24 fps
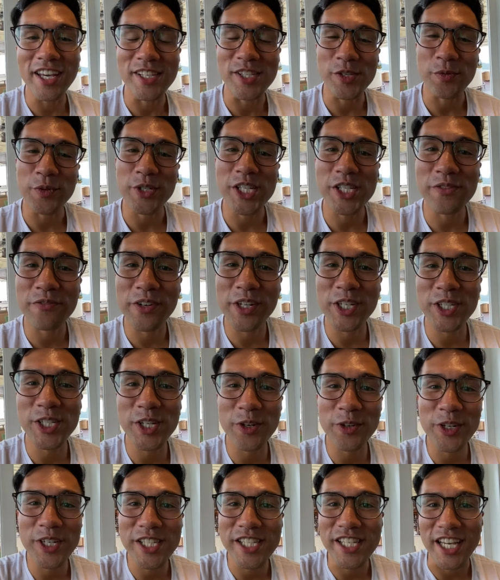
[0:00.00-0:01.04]
so we just finished the
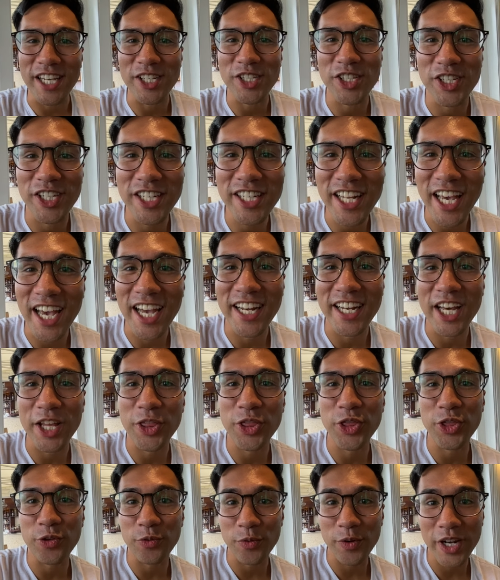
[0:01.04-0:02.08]
orientation, and at
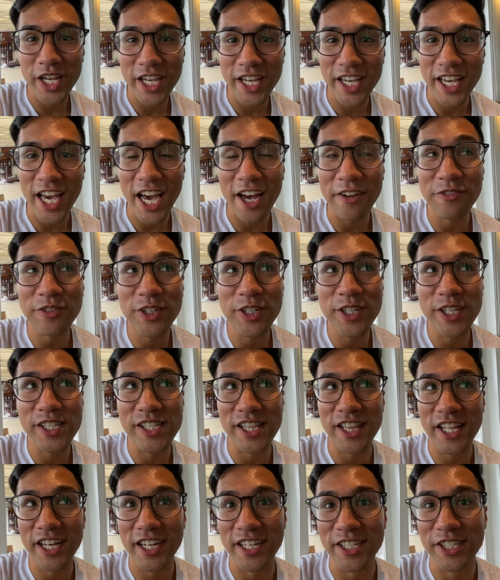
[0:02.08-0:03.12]
3, after this
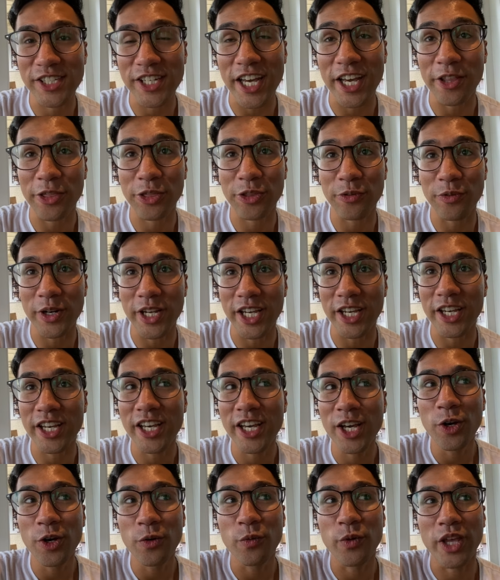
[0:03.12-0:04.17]
lunch, at 3,
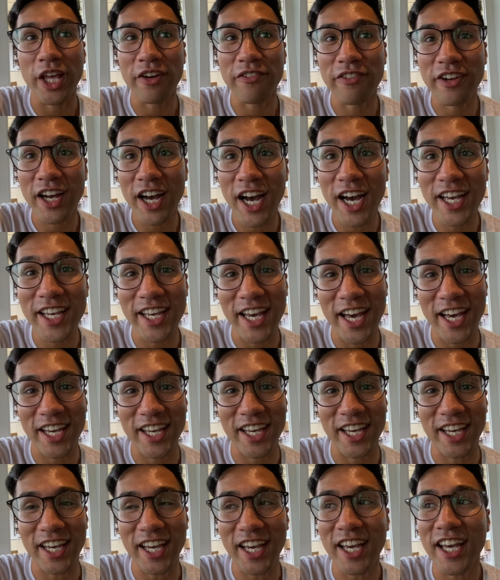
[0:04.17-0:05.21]
we have
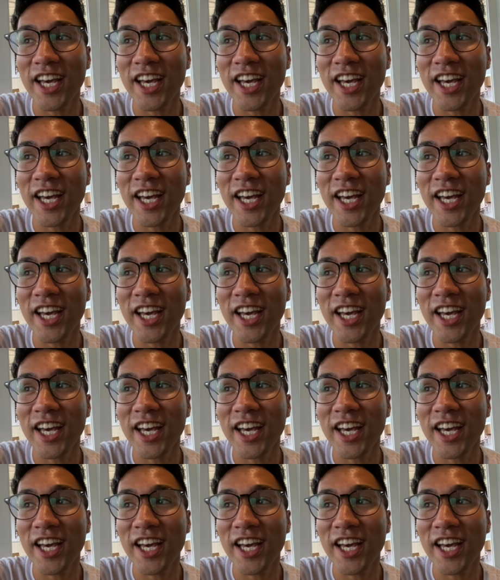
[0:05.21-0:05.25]
kayaking.